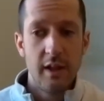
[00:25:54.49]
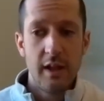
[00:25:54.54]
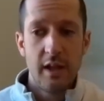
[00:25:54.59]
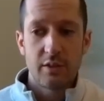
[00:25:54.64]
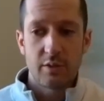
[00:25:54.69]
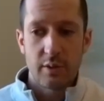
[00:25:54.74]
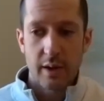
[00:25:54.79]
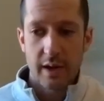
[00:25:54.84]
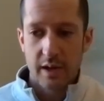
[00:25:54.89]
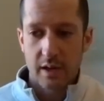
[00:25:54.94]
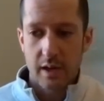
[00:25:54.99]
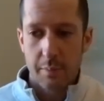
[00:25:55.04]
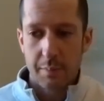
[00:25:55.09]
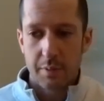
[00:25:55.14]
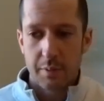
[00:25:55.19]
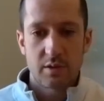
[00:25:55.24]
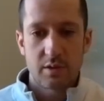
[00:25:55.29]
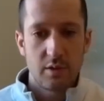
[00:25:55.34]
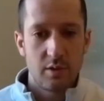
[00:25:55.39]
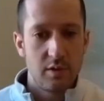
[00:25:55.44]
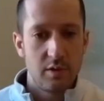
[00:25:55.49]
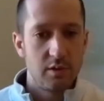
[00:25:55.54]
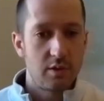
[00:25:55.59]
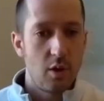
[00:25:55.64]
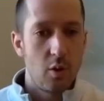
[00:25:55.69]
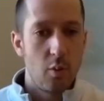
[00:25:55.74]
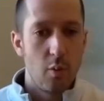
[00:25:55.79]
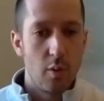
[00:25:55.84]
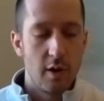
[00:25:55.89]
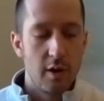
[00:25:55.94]
So I had a couple students
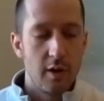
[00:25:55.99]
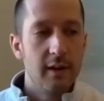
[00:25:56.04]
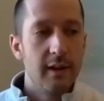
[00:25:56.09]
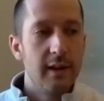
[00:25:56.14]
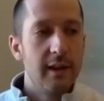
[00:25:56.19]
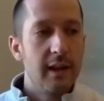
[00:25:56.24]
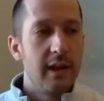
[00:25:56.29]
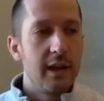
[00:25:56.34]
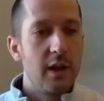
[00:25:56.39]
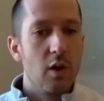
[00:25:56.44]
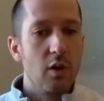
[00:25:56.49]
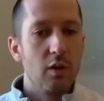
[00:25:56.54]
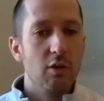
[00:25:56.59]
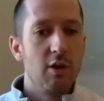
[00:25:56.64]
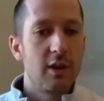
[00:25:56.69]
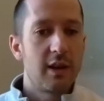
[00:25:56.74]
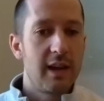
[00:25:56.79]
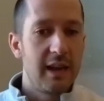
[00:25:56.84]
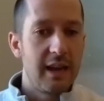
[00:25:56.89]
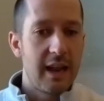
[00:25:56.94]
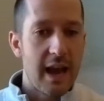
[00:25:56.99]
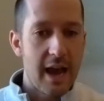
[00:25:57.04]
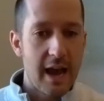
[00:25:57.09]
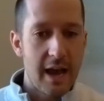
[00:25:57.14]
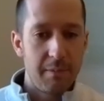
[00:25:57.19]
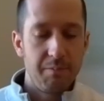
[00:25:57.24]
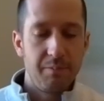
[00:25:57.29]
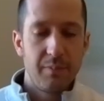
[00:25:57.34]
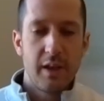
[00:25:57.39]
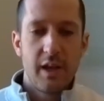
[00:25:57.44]
who were, looking at,